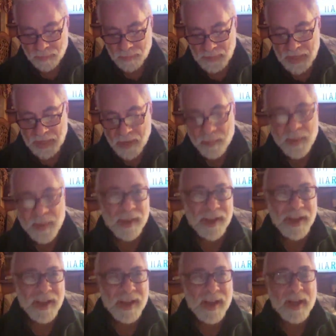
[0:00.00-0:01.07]
inability
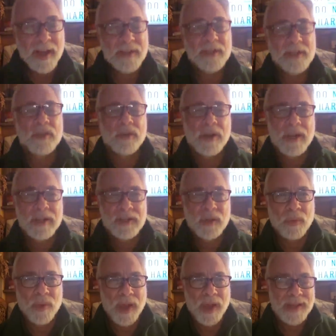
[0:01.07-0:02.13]
to concentrate. So
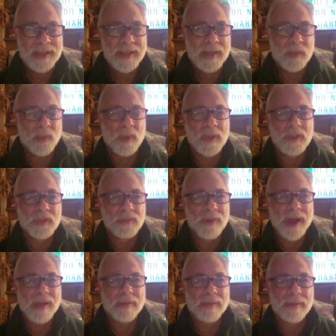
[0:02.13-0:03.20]
what I did was
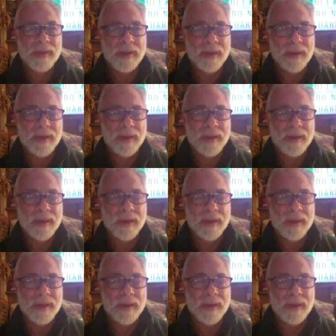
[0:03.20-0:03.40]
rather than